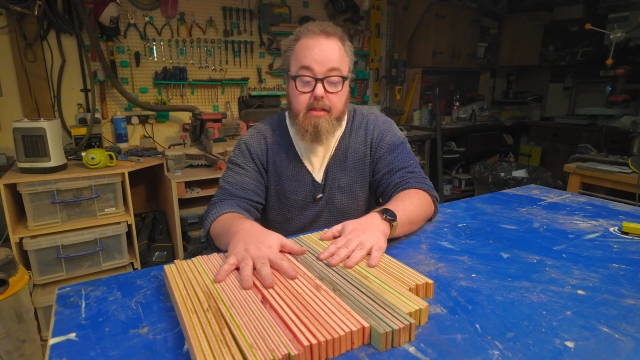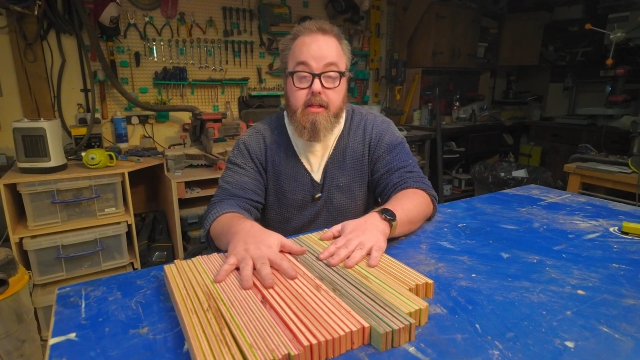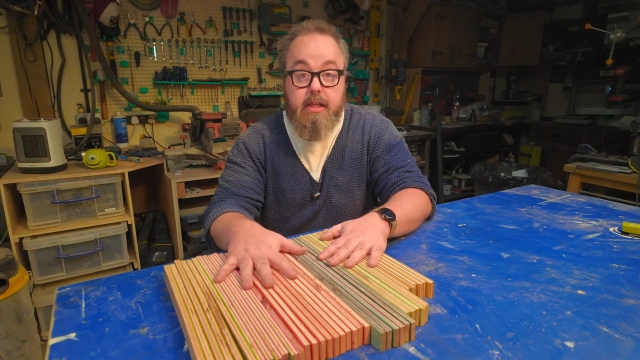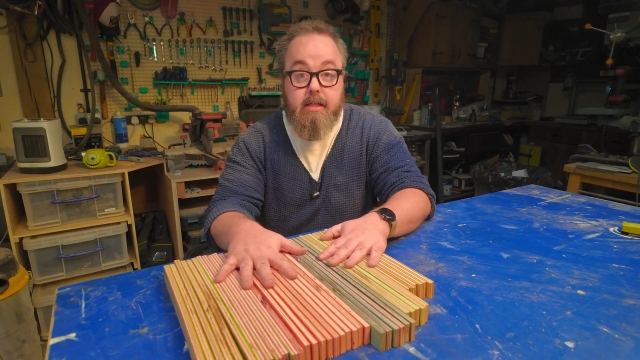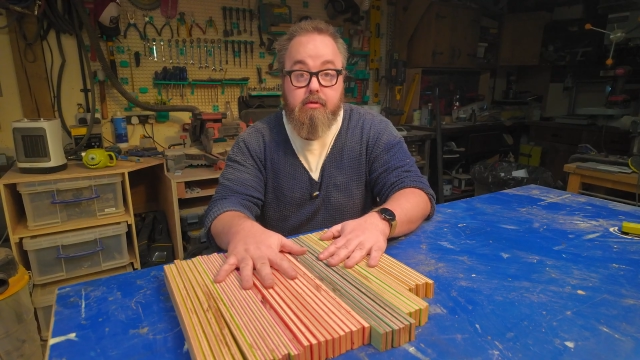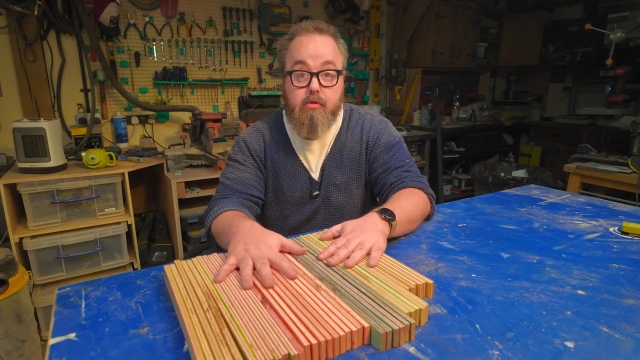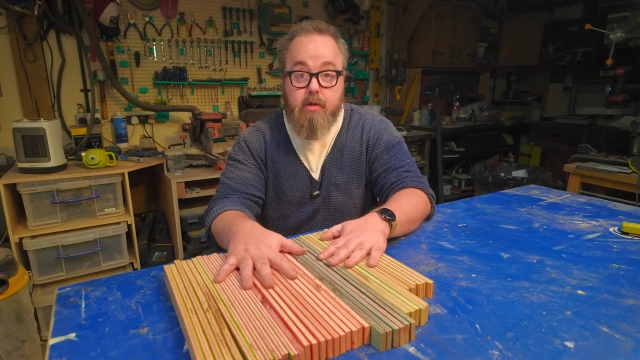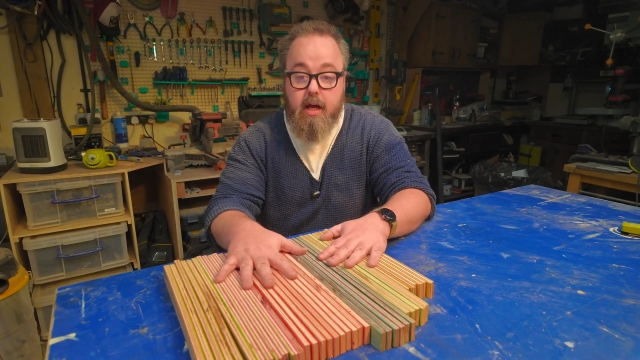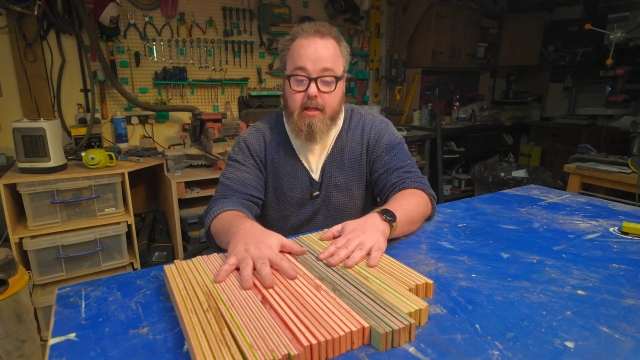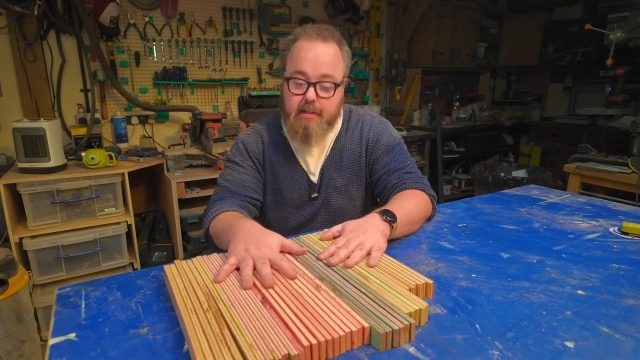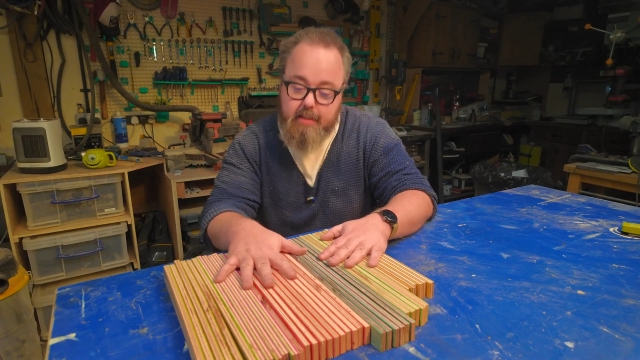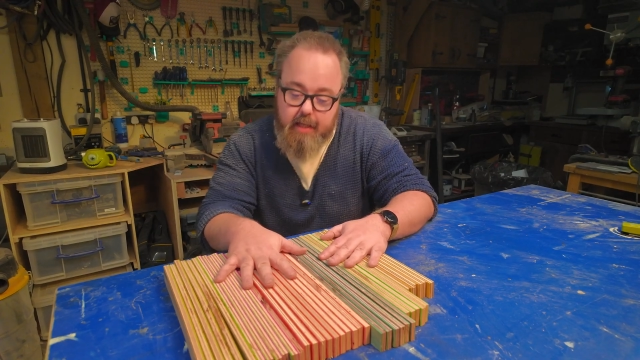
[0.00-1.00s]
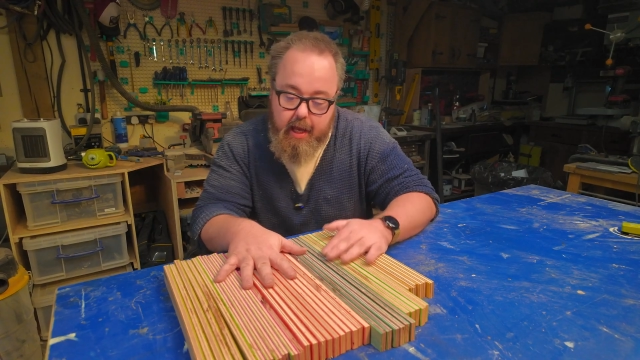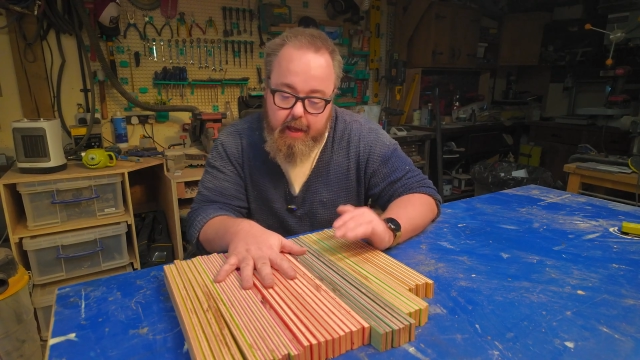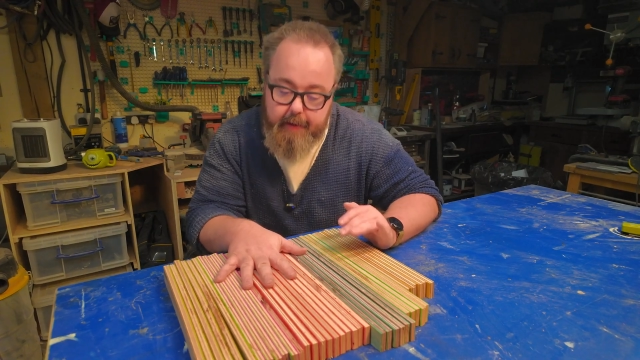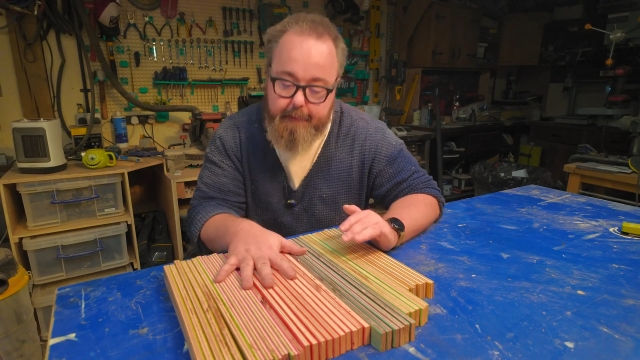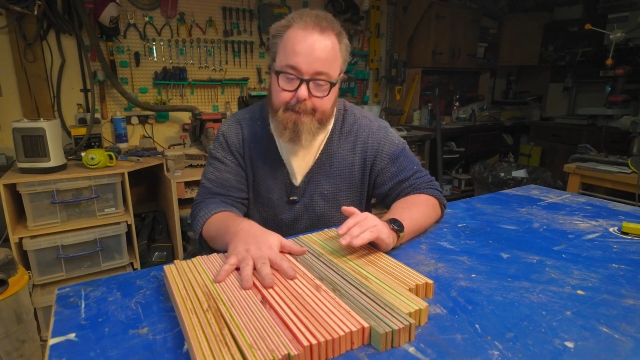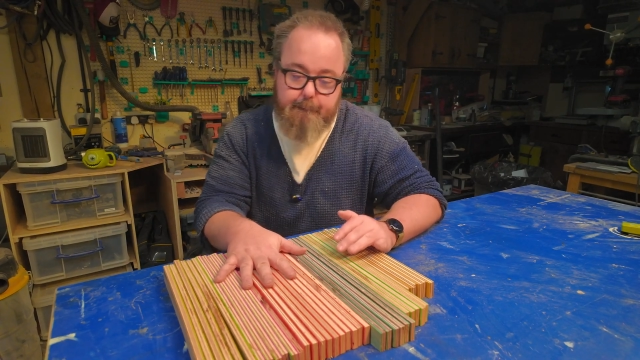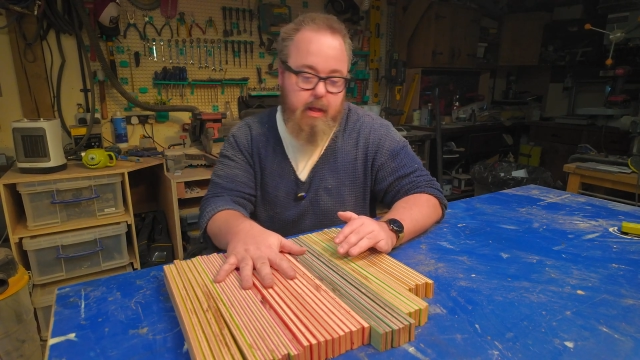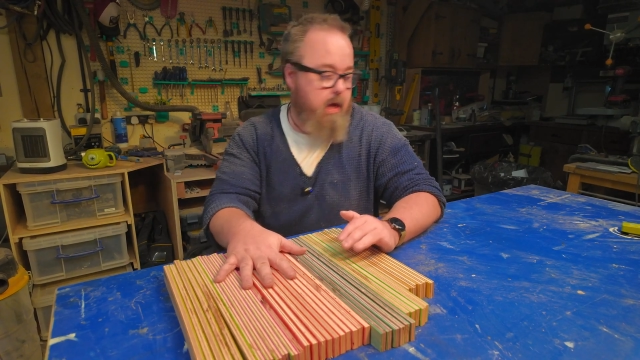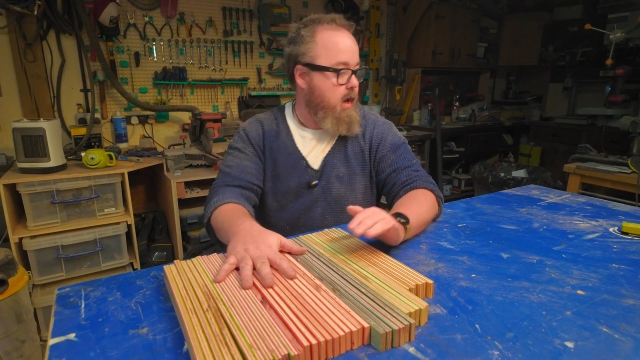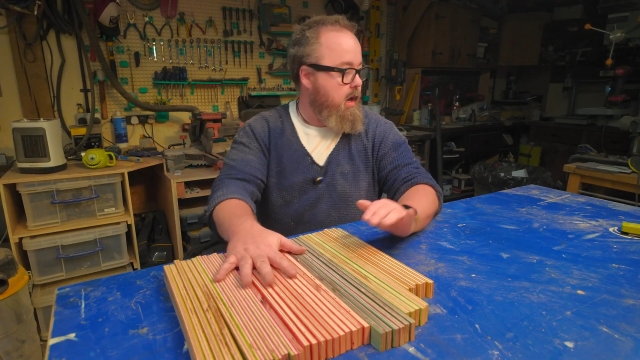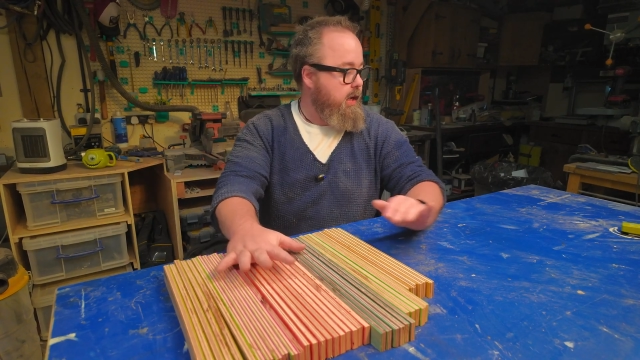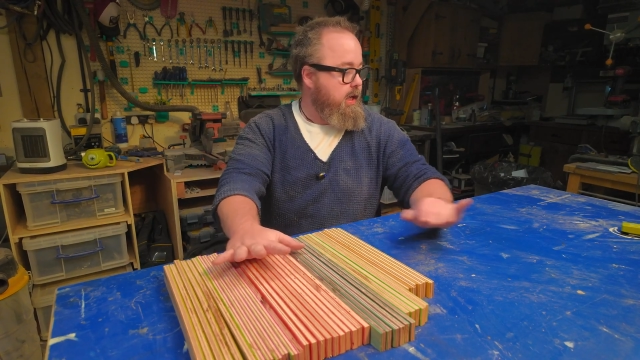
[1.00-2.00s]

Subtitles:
So these are all cut. I